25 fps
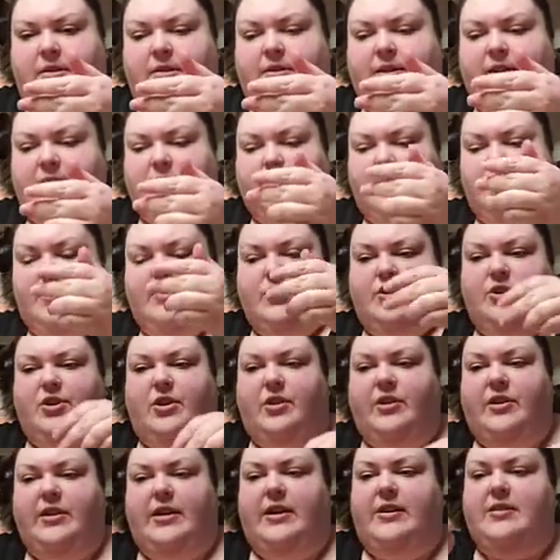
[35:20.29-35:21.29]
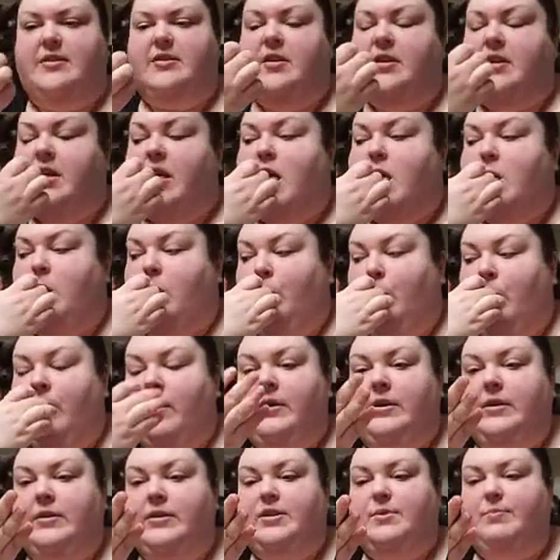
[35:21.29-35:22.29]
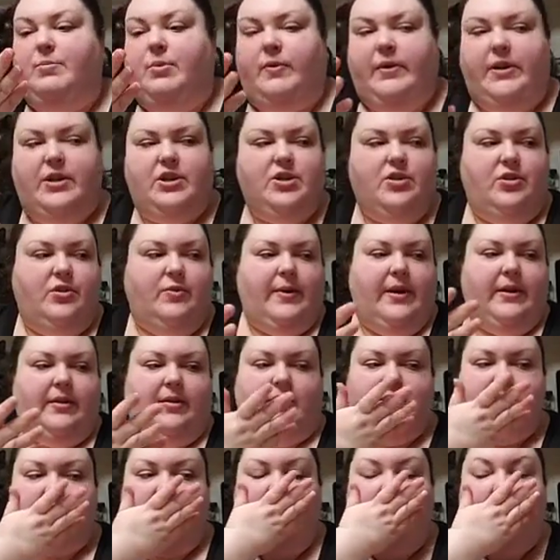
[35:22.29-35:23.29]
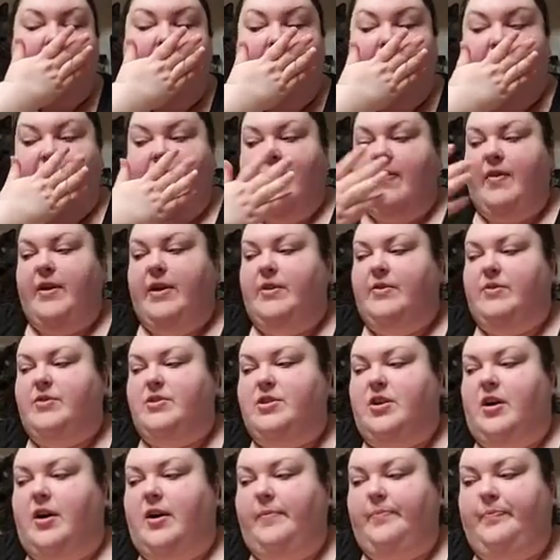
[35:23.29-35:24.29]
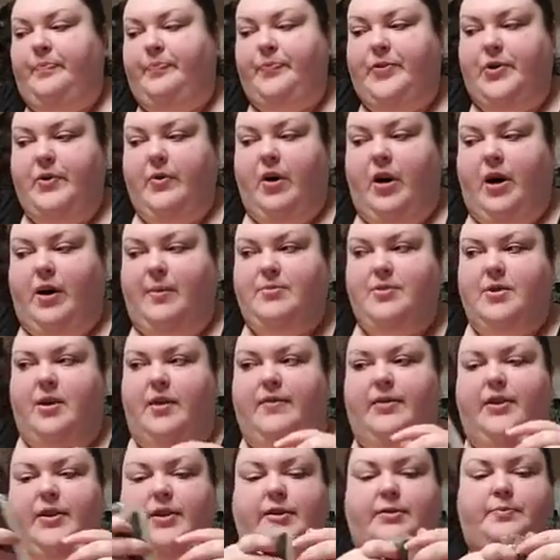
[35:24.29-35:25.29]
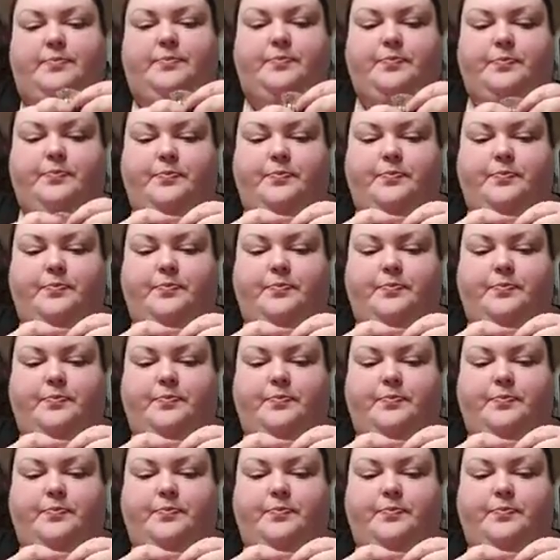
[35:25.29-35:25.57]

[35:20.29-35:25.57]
That's what you started as, inspirational weight loss. And then you hopped on the